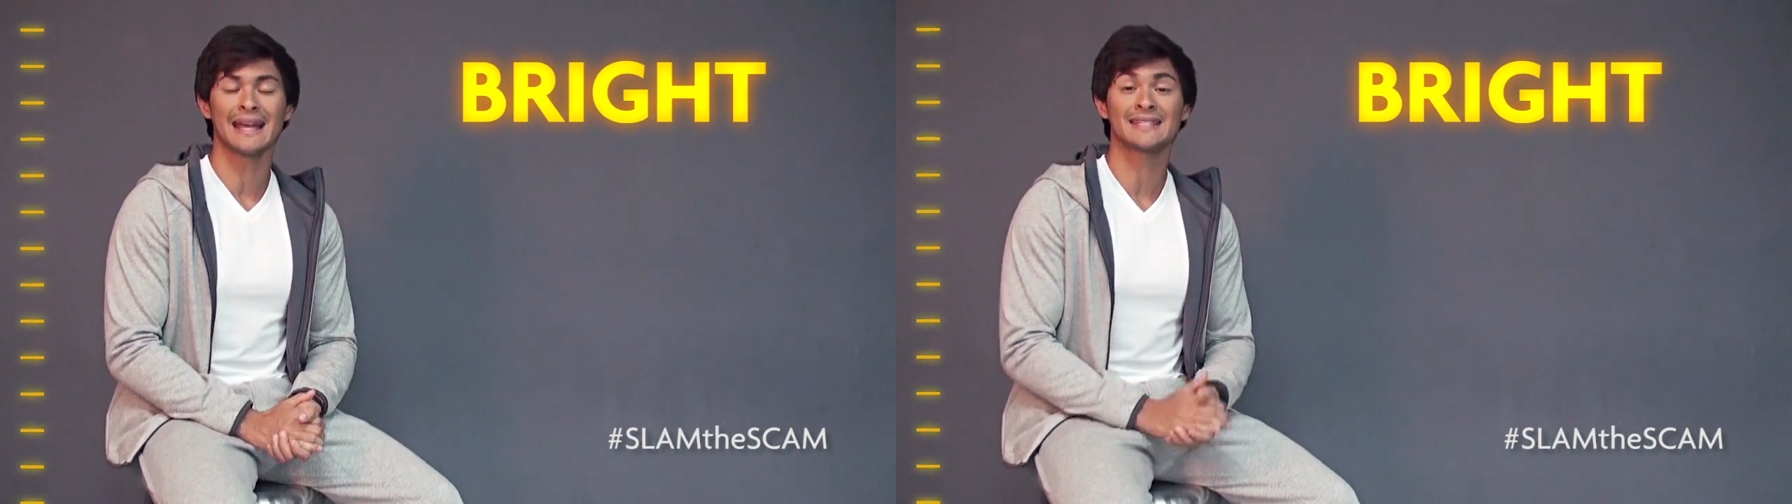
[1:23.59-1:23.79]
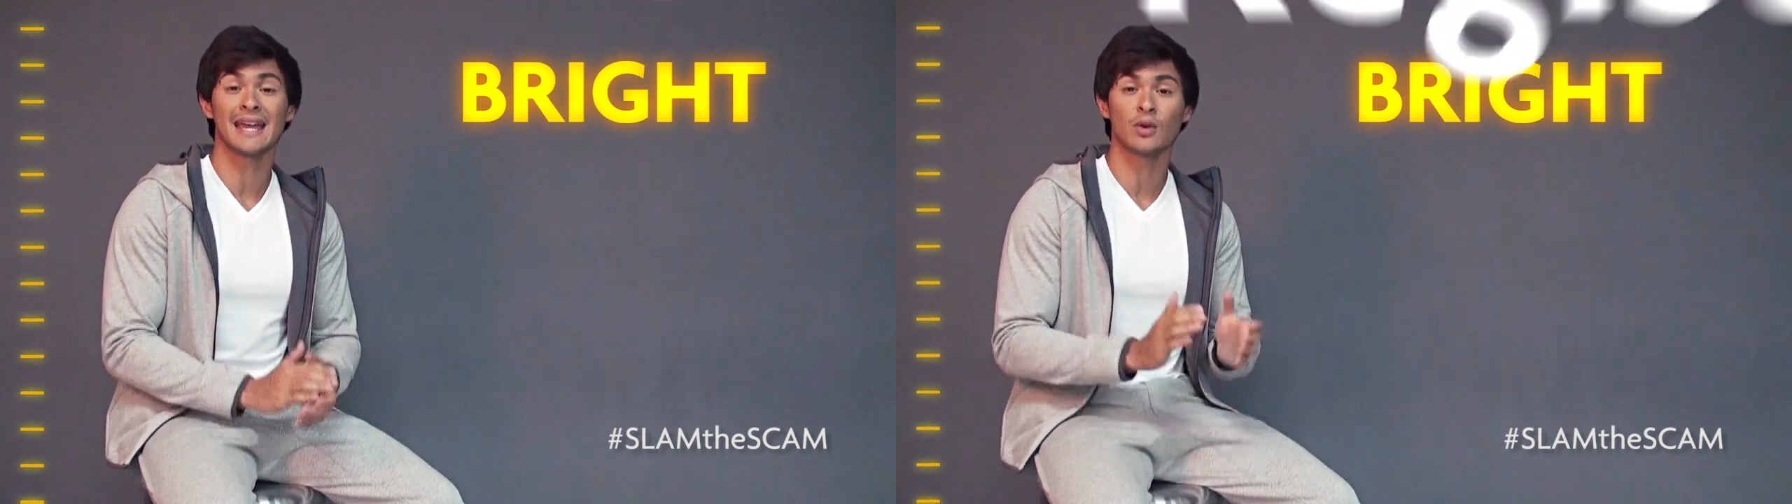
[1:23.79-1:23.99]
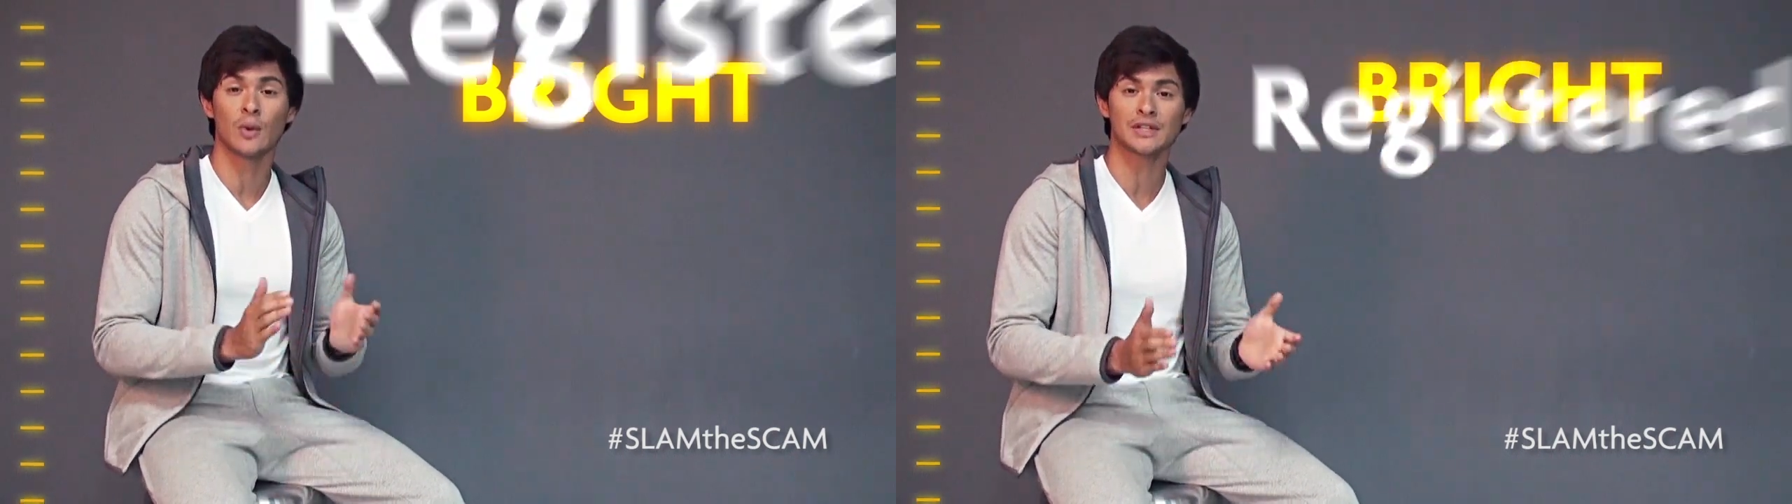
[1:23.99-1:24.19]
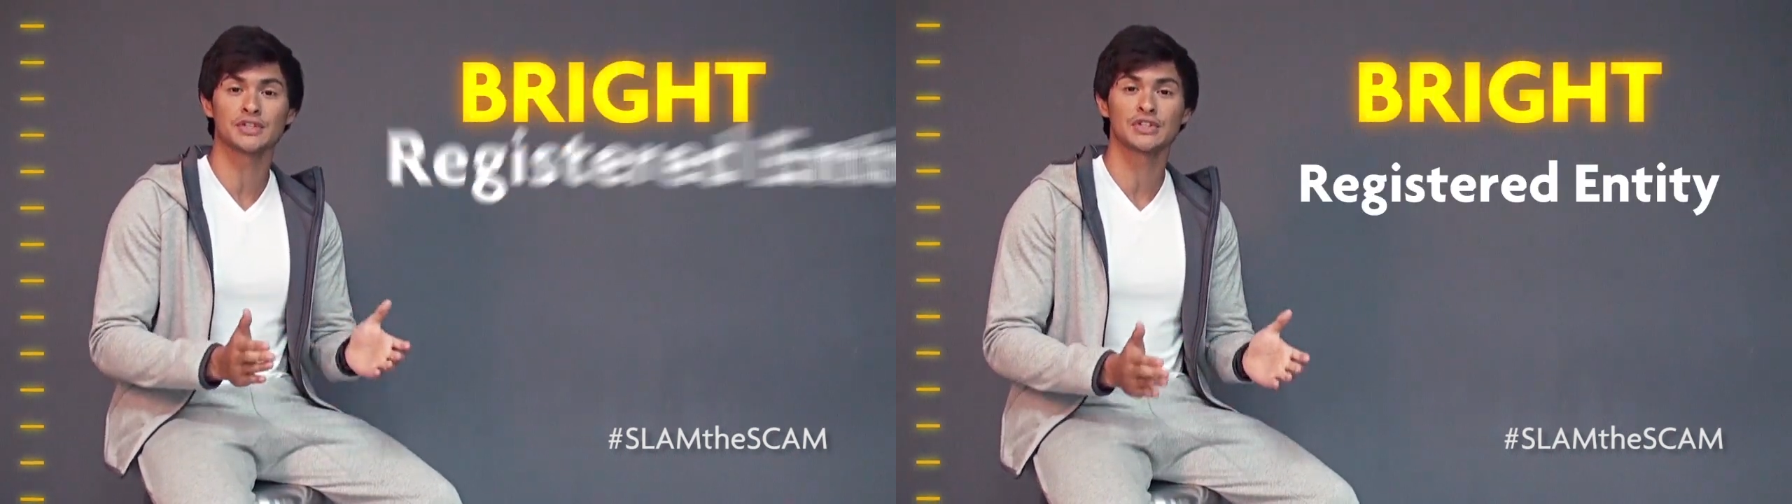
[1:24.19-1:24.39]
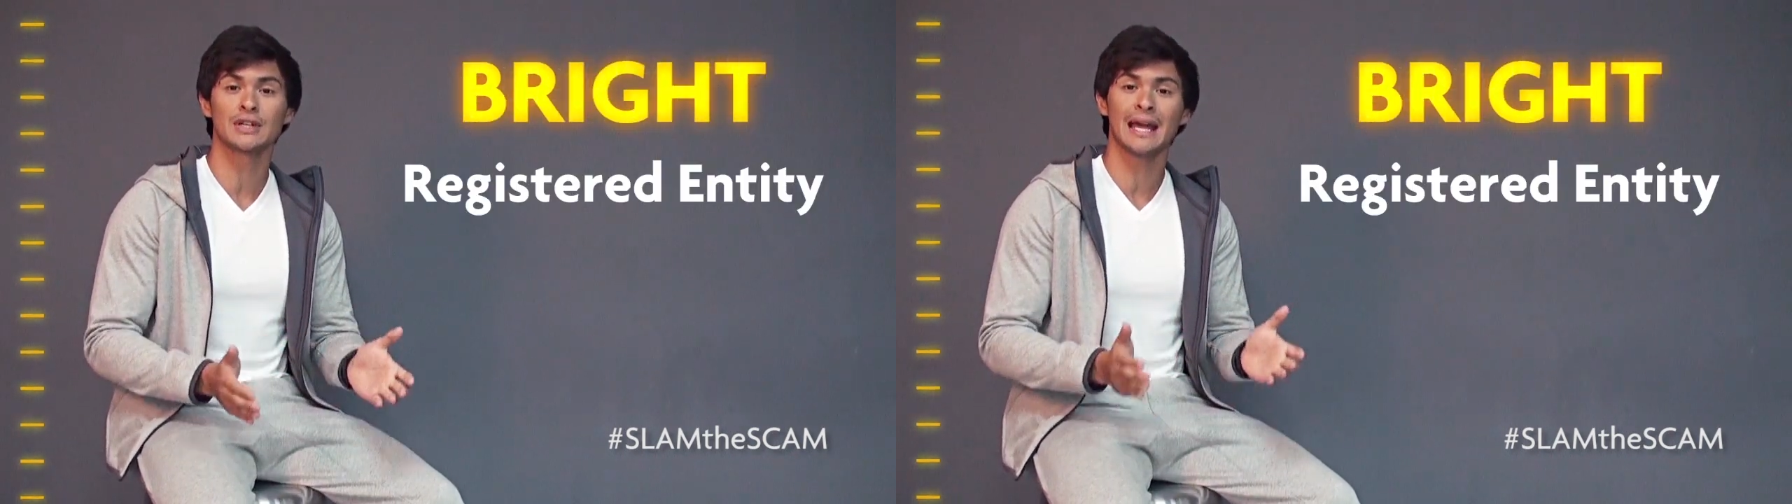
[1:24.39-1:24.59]
is a
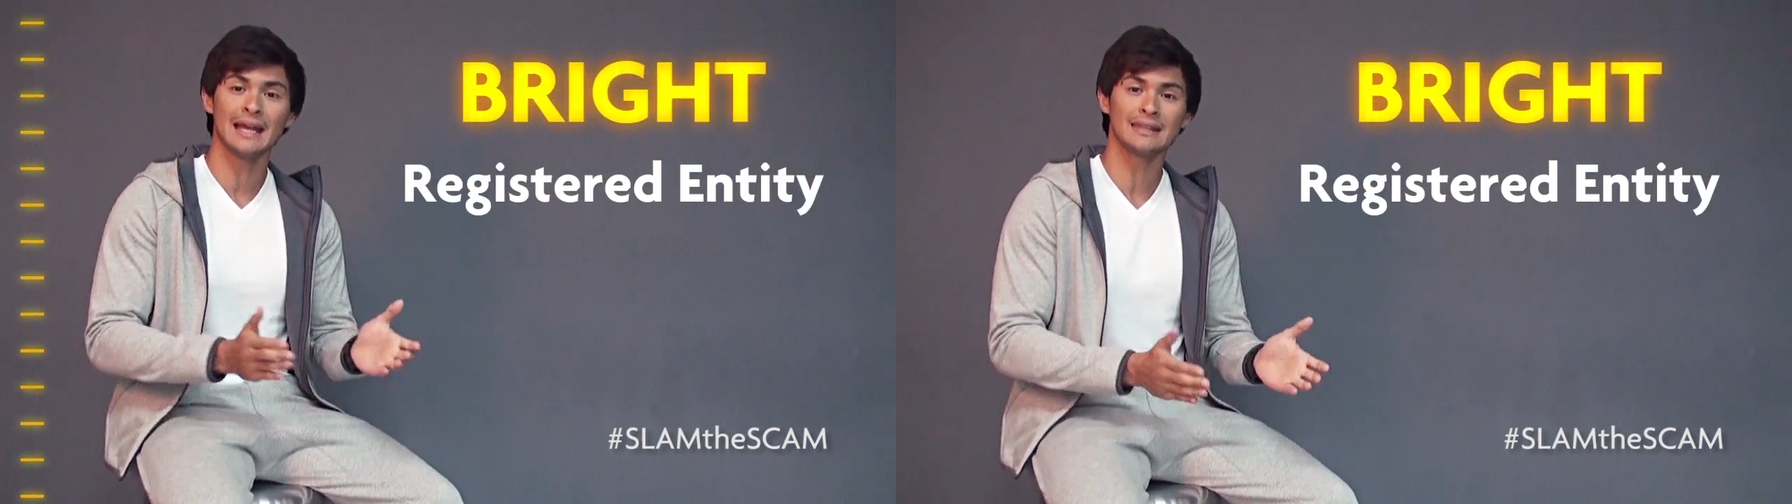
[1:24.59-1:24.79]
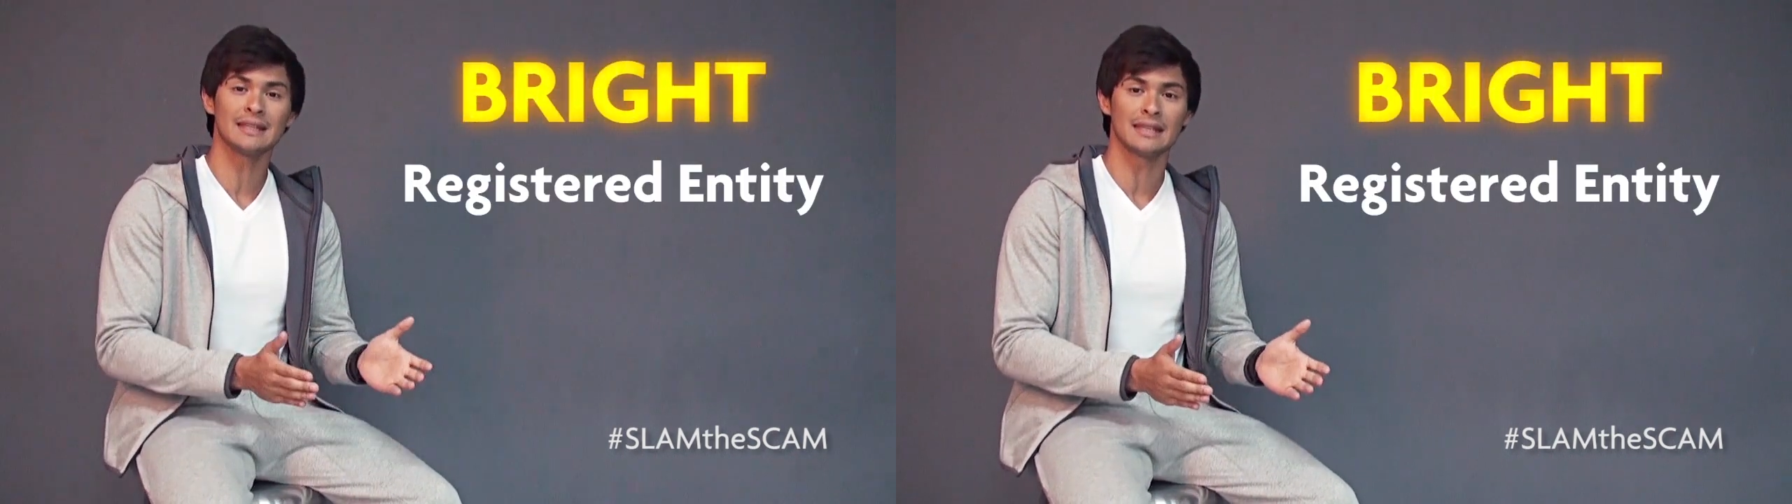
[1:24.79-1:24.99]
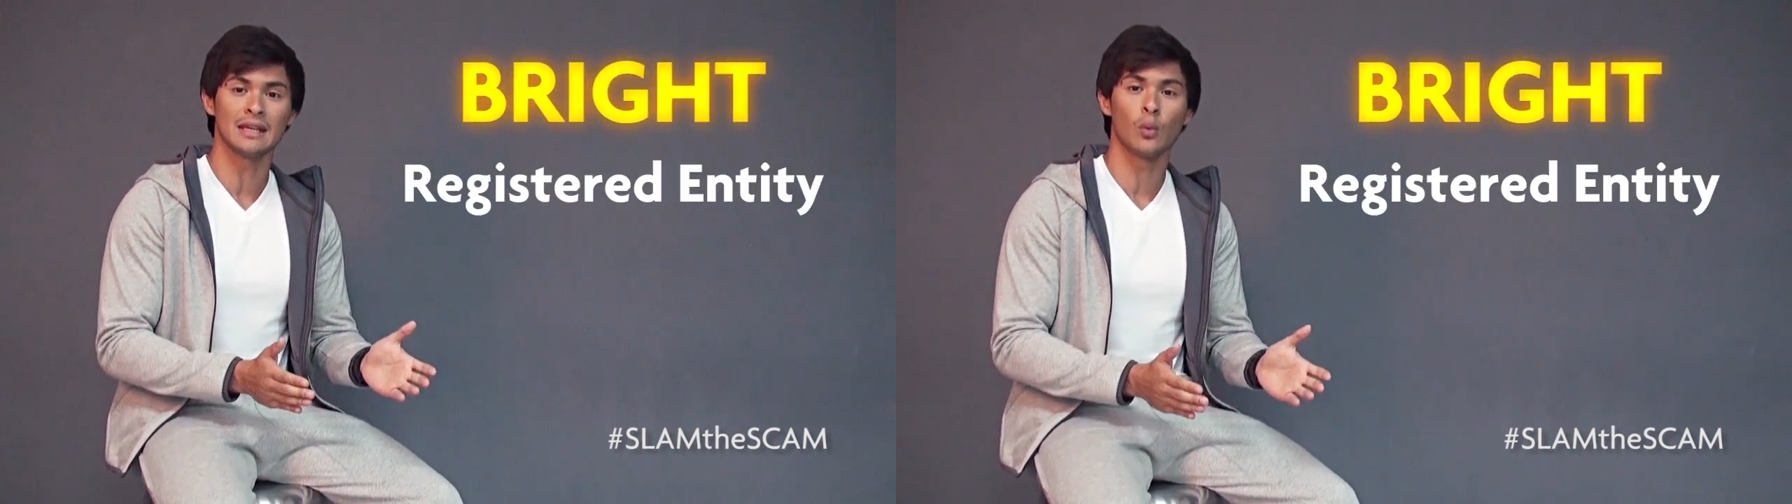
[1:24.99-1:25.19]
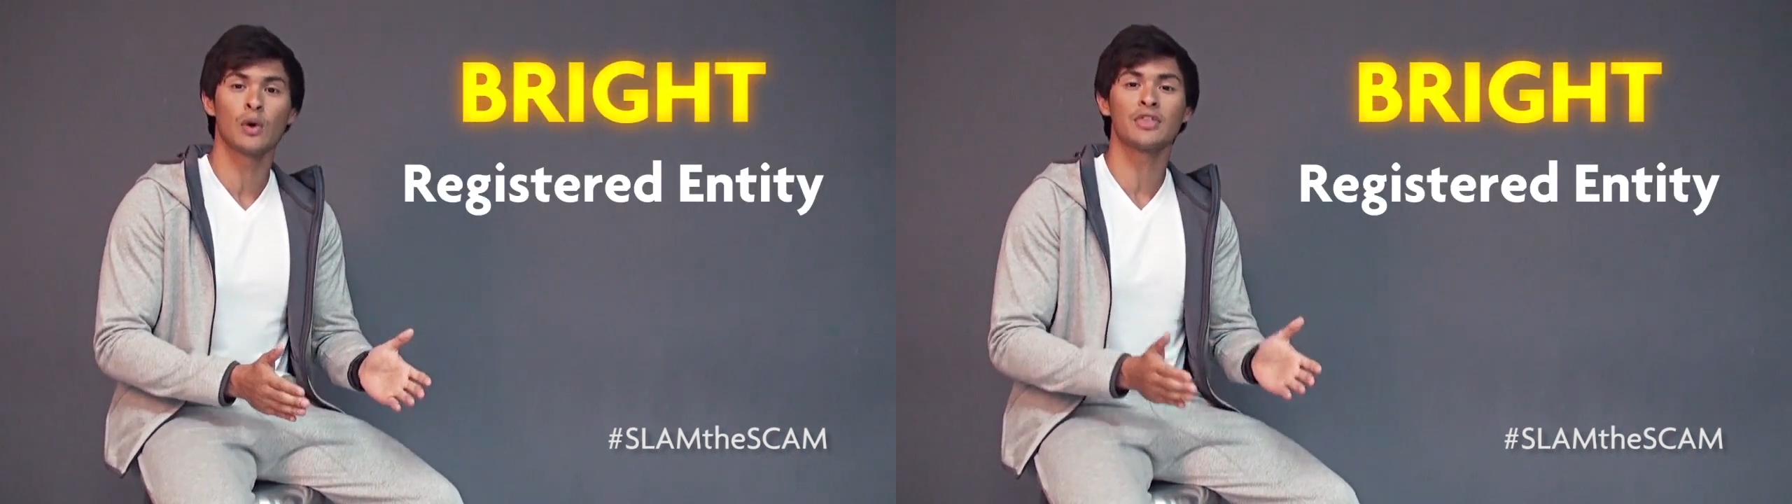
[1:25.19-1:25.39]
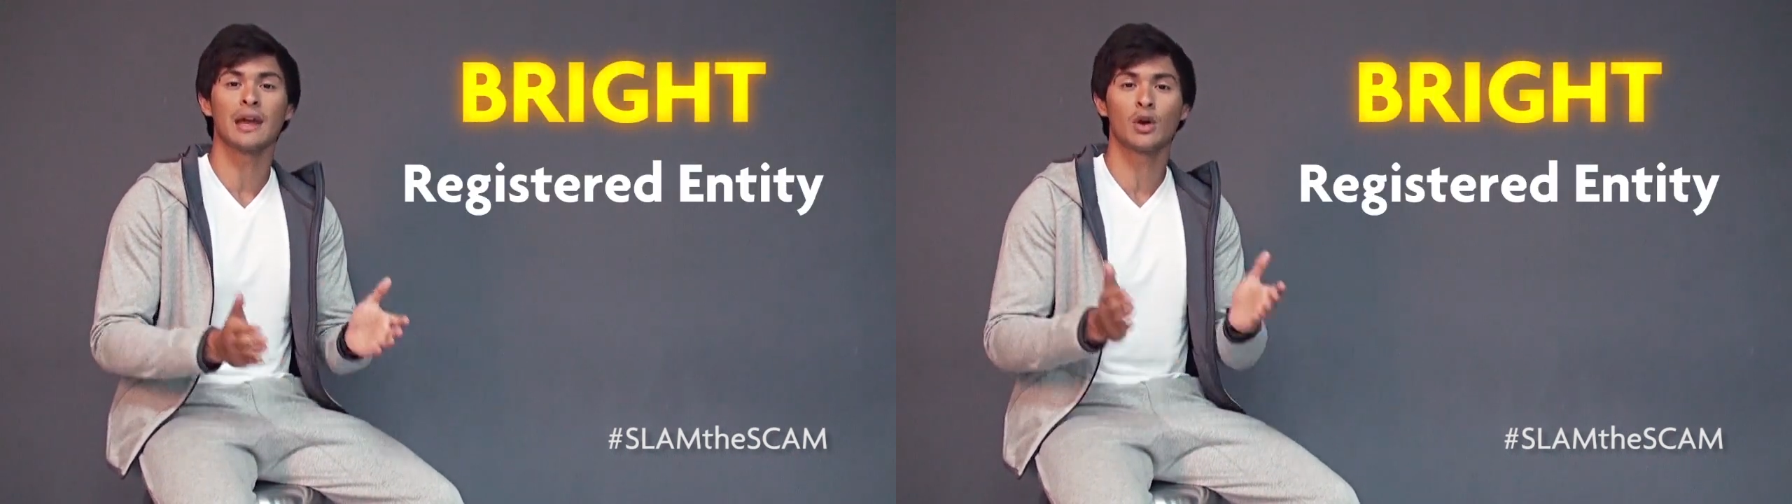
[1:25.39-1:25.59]
registered
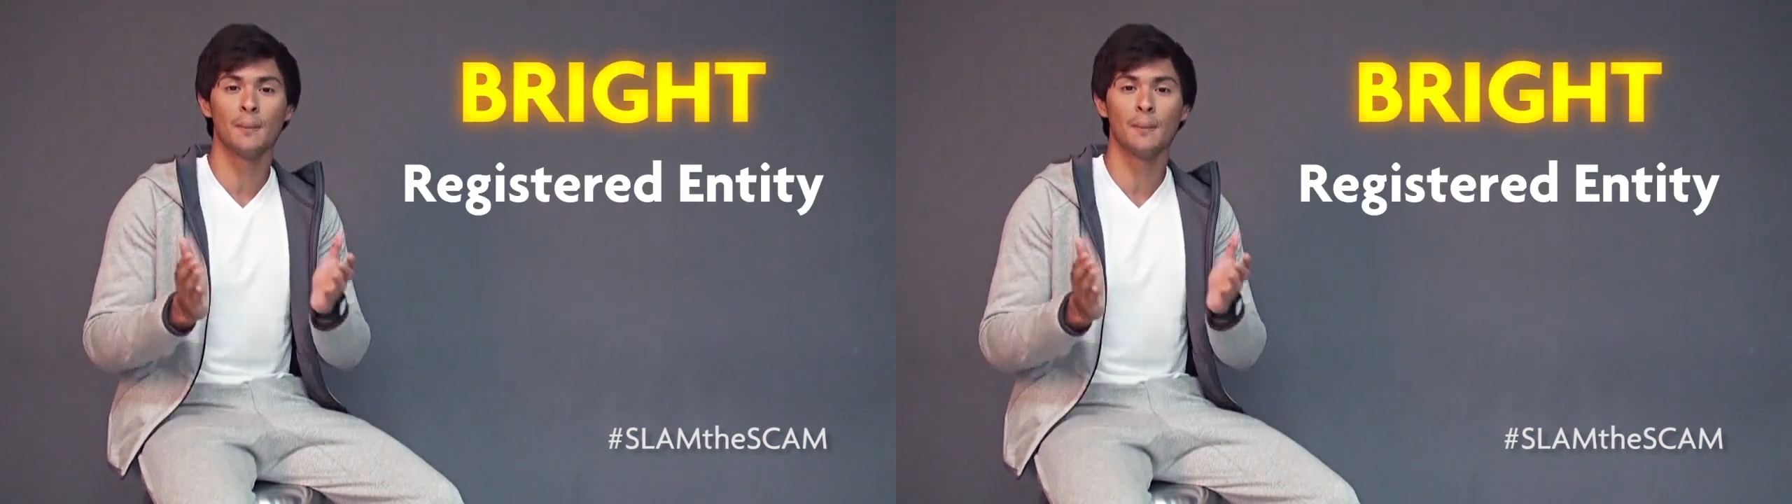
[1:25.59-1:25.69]
entity with